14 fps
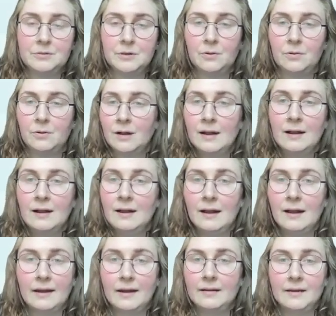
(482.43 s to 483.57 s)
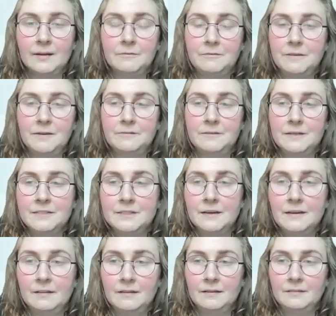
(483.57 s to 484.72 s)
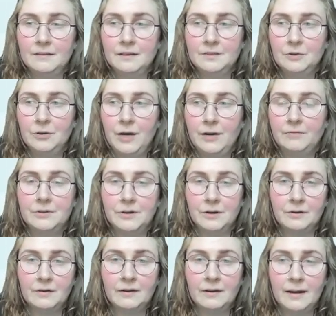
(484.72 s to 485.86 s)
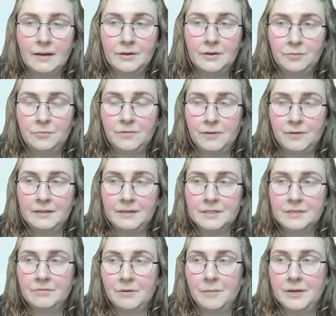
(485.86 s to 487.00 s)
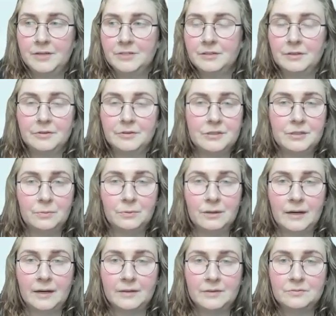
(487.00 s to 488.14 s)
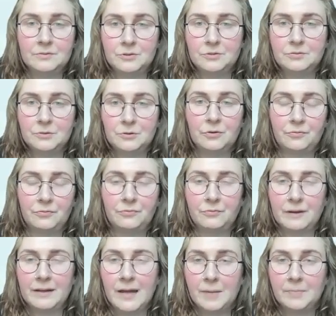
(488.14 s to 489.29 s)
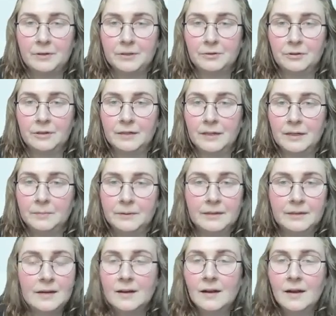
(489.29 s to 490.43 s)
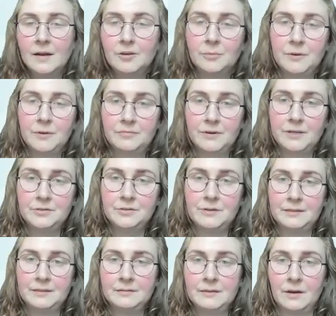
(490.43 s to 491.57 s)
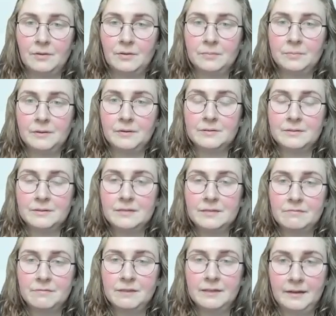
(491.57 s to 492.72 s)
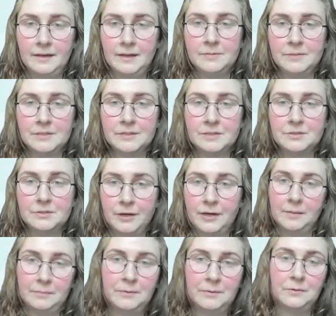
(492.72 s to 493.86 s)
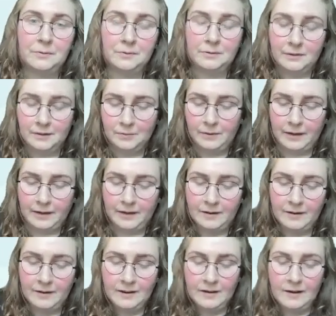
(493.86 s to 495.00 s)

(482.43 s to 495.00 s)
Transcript: So again, if there's anything that you have done and you provide us information and you still would like to sort of elaborate on a little bit, don't be afraid to write it down, because this really helps us to help you in a way.